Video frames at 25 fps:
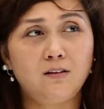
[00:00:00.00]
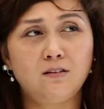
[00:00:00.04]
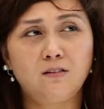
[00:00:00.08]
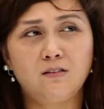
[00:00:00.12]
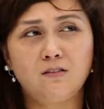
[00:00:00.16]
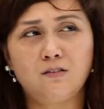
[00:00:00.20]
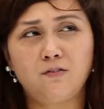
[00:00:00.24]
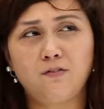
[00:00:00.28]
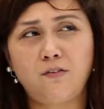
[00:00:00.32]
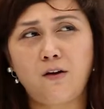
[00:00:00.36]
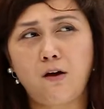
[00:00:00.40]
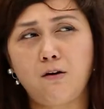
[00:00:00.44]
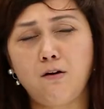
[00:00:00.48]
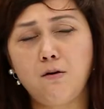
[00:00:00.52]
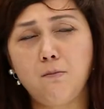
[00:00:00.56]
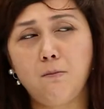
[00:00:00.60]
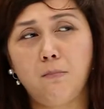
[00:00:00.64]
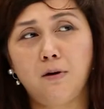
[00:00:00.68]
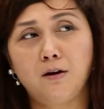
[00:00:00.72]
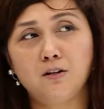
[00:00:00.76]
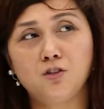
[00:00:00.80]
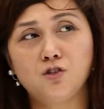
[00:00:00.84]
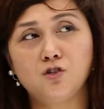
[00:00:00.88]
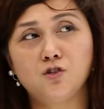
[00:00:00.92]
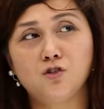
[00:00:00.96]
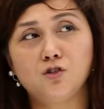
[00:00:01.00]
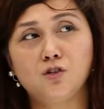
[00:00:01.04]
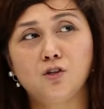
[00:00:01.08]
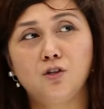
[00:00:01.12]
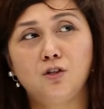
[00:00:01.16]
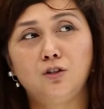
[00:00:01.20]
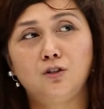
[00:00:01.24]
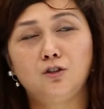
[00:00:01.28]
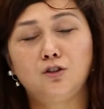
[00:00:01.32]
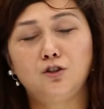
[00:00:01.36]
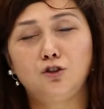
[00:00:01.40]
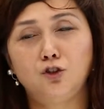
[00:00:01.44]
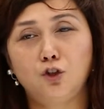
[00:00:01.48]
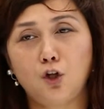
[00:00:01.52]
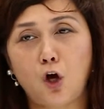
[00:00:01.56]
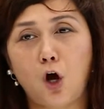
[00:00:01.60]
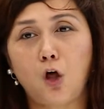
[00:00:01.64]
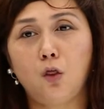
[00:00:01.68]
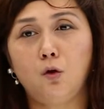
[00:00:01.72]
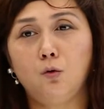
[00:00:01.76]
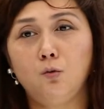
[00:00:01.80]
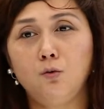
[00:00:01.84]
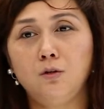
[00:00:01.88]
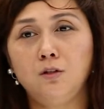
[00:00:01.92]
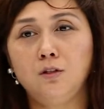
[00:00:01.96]
it's very much
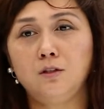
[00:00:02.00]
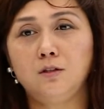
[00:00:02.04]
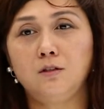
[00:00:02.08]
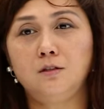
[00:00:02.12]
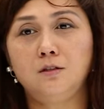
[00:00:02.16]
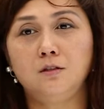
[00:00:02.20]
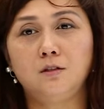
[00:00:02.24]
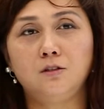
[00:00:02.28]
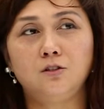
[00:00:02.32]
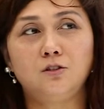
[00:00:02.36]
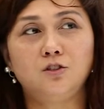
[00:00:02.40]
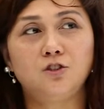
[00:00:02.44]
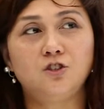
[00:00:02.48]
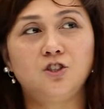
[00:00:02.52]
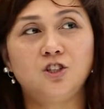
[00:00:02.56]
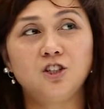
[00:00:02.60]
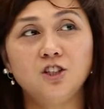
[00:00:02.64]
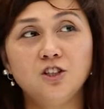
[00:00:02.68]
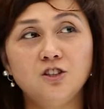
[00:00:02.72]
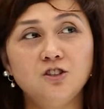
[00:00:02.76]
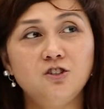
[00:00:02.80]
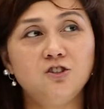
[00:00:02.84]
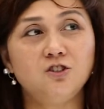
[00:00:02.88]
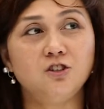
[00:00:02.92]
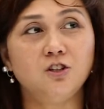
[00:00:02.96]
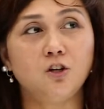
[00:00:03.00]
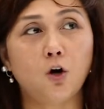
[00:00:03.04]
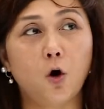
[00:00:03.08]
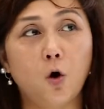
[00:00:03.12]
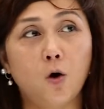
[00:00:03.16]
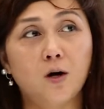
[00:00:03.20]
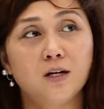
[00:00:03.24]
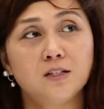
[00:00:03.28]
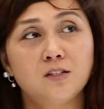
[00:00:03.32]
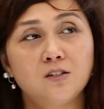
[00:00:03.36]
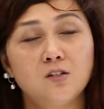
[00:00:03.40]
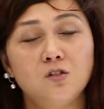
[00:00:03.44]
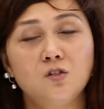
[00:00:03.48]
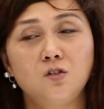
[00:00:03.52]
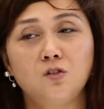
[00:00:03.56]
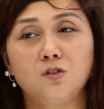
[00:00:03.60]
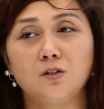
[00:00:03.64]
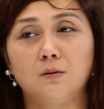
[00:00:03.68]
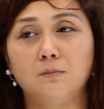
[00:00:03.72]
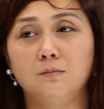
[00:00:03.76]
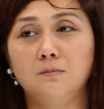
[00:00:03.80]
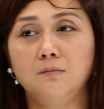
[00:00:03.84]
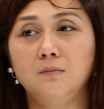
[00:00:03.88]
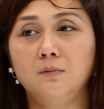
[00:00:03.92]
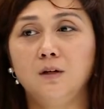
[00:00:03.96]
not only the children or a
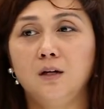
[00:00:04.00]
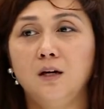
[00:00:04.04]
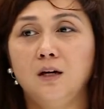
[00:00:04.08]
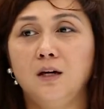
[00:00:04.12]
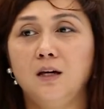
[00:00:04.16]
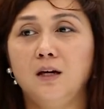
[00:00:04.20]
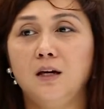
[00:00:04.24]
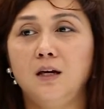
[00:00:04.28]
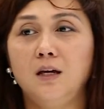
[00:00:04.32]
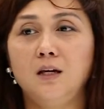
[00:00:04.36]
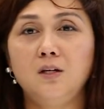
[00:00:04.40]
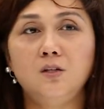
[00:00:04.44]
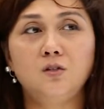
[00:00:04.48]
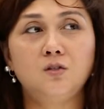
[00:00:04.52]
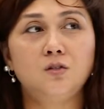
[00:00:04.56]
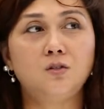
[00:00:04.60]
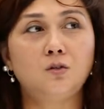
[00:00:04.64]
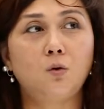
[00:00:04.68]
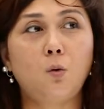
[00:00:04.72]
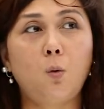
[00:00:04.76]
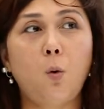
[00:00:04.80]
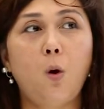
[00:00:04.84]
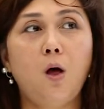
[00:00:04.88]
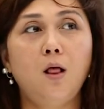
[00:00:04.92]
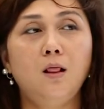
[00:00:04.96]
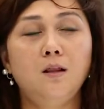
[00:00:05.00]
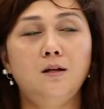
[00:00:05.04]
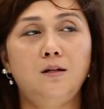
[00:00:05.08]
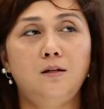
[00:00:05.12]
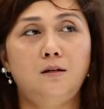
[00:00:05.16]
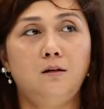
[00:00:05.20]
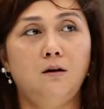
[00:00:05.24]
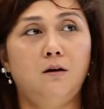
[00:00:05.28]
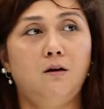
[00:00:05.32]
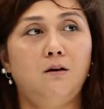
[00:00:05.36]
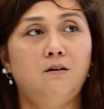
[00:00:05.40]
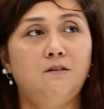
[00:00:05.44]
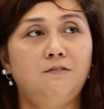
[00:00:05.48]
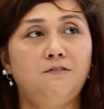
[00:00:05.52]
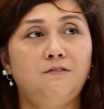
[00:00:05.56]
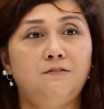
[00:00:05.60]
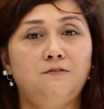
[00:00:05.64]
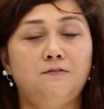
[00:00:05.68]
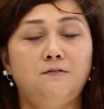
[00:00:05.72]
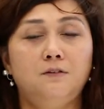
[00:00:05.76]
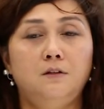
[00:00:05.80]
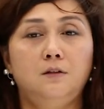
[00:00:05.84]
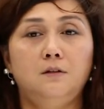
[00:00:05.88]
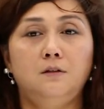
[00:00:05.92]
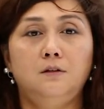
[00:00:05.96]
system, it's the quality of
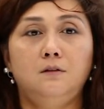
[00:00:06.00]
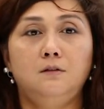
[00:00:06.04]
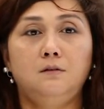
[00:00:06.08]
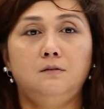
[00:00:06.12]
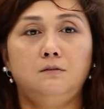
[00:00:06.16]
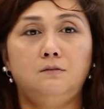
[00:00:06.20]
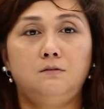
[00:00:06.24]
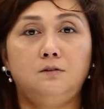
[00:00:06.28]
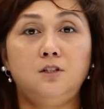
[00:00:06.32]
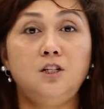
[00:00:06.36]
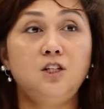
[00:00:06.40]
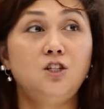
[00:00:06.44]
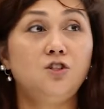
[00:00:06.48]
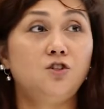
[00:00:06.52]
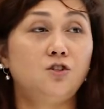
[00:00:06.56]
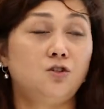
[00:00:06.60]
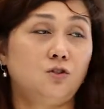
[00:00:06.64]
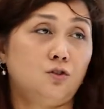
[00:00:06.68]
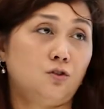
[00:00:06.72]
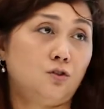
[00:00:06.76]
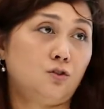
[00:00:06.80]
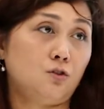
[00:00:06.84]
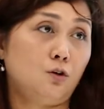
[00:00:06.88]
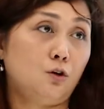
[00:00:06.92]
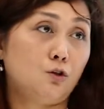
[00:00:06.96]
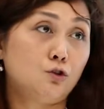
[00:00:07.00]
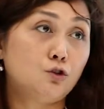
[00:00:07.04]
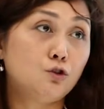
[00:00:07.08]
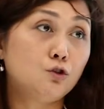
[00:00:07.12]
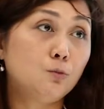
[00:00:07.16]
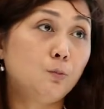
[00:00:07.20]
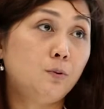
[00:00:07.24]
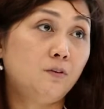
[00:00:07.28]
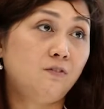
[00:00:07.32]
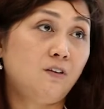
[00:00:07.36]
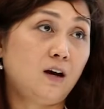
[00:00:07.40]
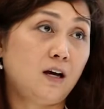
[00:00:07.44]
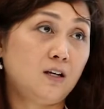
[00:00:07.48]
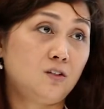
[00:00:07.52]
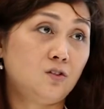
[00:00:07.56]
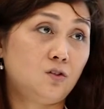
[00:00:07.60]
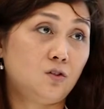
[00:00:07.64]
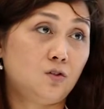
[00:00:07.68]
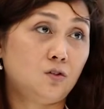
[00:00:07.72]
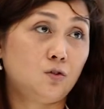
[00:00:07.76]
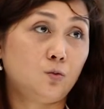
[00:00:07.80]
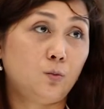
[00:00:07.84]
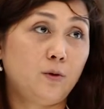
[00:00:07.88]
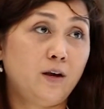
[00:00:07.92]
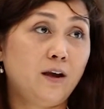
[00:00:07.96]
teachers or
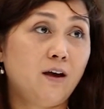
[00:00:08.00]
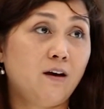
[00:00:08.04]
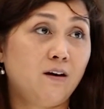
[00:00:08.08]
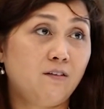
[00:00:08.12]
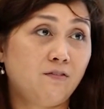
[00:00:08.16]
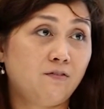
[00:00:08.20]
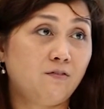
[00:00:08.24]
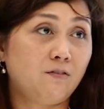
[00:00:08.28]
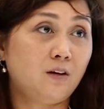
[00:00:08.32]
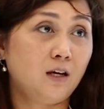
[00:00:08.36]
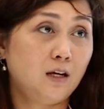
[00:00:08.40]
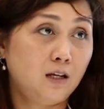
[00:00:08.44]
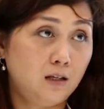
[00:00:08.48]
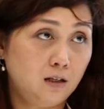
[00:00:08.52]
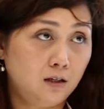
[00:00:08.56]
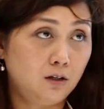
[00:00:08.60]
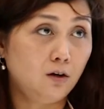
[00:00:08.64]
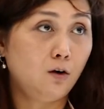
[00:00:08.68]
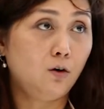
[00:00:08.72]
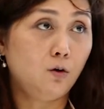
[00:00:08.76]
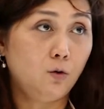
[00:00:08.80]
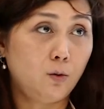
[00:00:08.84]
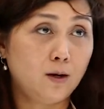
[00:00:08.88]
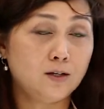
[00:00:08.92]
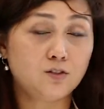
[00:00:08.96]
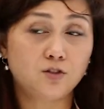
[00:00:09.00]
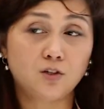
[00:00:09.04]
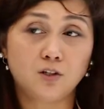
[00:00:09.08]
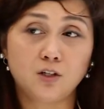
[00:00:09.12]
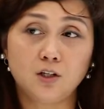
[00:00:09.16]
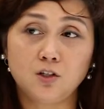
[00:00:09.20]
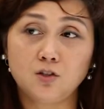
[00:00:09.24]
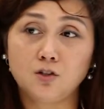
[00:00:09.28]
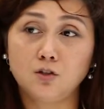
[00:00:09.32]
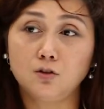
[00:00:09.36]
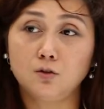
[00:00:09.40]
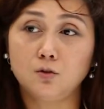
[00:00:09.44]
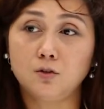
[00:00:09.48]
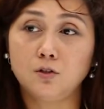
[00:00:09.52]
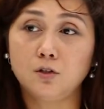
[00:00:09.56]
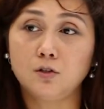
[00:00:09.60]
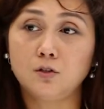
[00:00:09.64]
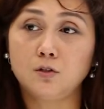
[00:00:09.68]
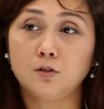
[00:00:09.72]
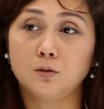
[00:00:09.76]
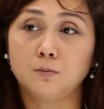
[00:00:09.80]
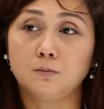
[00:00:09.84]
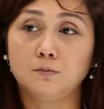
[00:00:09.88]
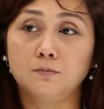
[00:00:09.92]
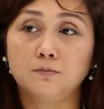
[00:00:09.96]
supervisors we have in the whole educational
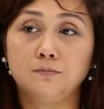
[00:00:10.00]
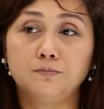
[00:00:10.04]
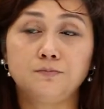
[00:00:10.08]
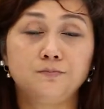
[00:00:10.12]
system.